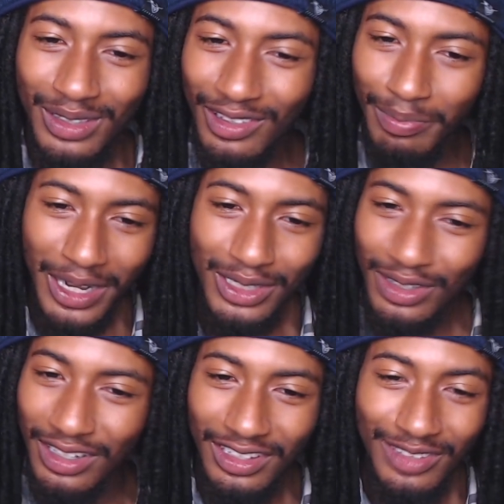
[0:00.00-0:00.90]
The
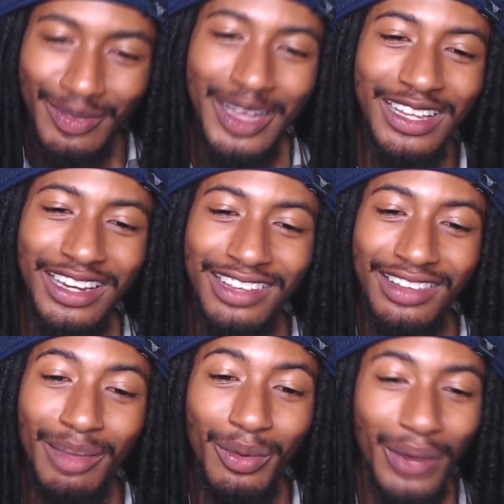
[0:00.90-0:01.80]
Special Abilities
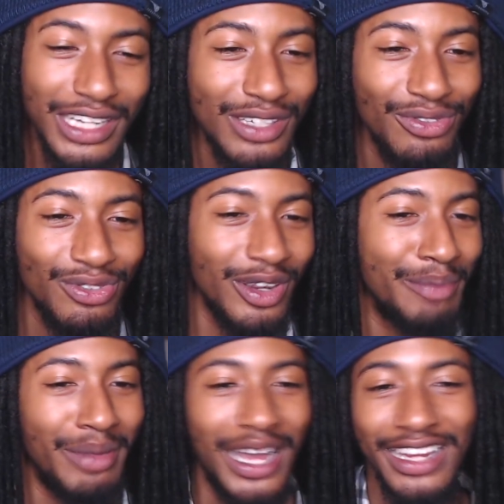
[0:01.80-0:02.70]
Liberation Front,
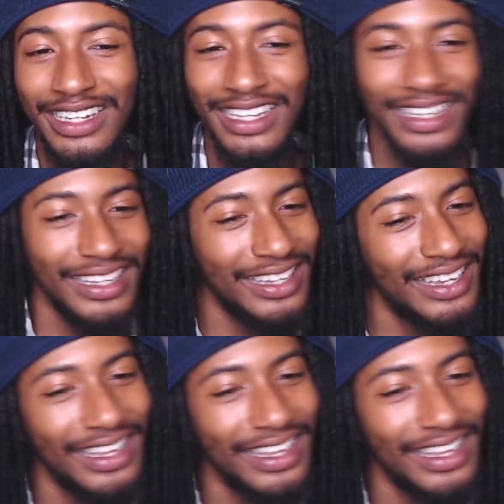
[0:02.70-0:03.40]
my nigga?